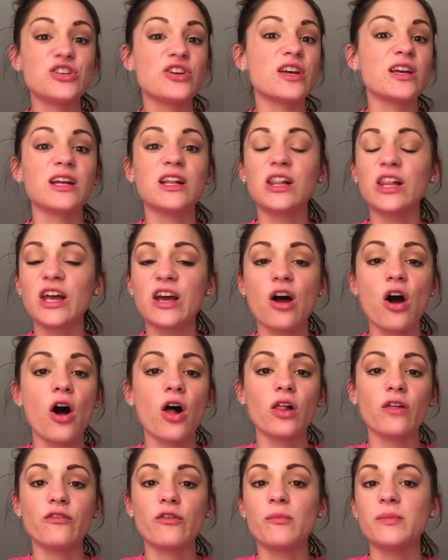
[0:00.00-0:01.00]
You can click
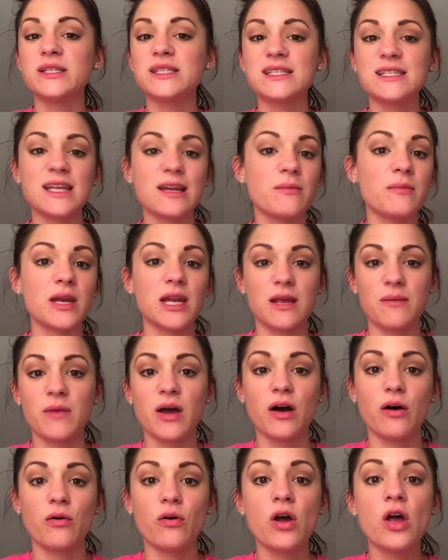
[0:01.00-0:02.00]
all of them and send them an
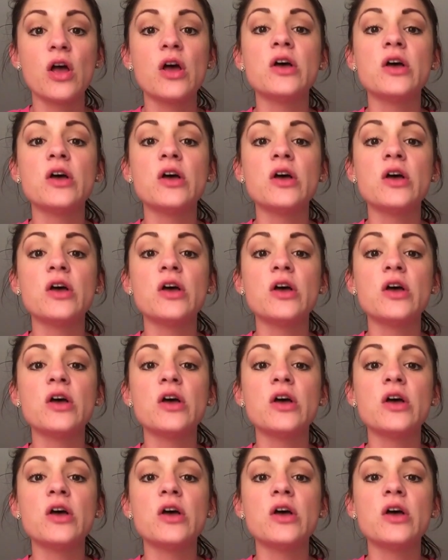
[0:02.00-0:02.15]
email.